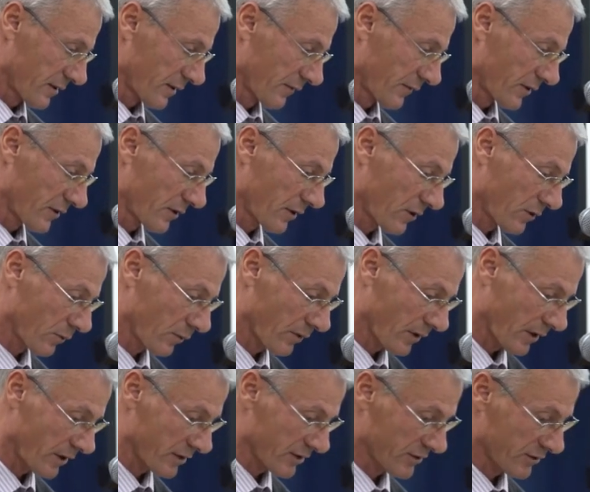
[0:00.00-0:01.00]
Every day
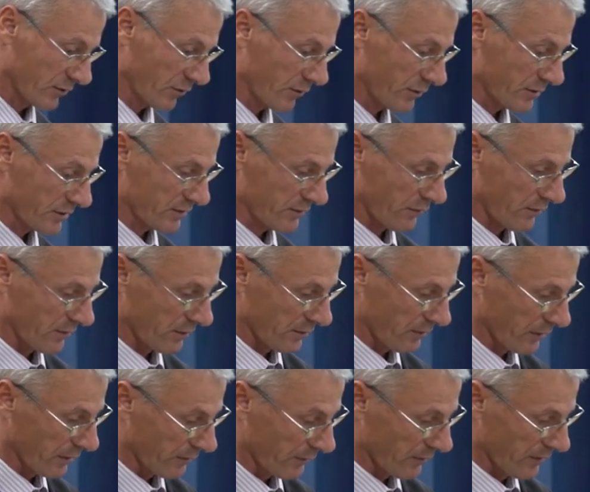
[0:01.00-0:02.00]
you hear stories
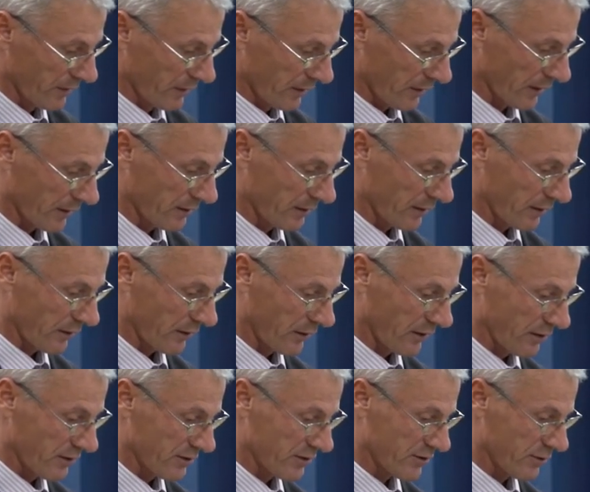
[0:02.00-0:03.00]
of ethnic
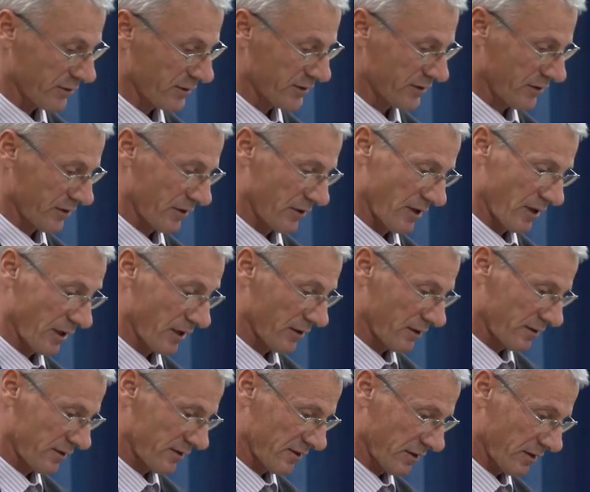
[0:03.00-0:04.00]
religious
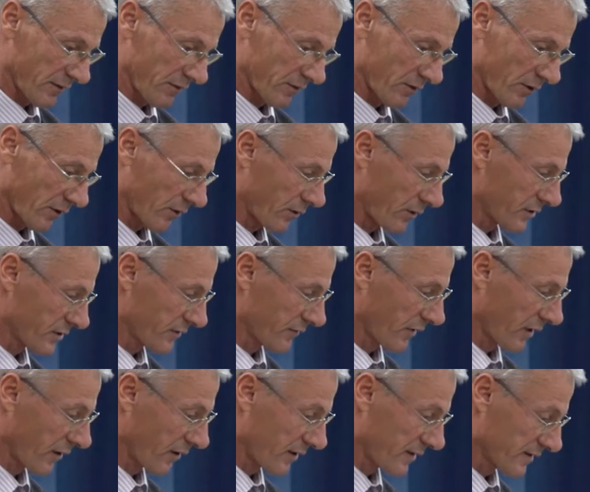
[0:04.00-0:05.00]
acts of terror,
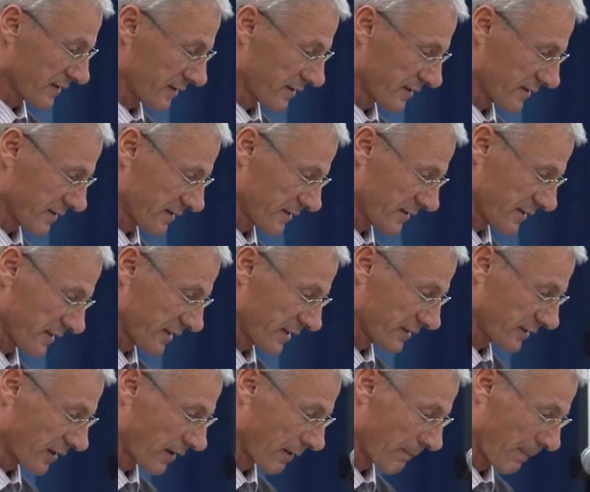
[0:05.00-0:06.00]
violence,
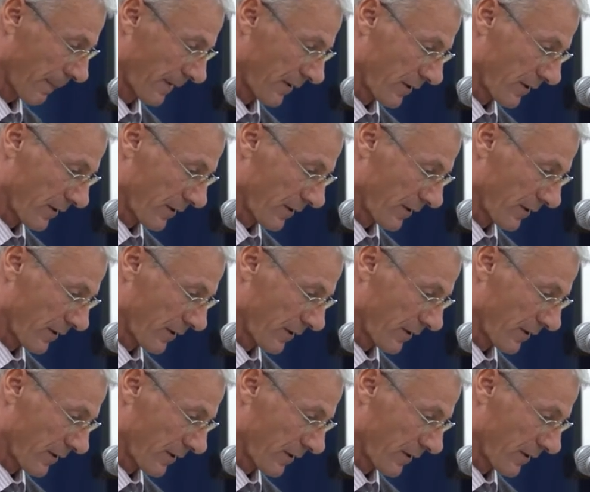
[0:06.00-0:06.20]
etc.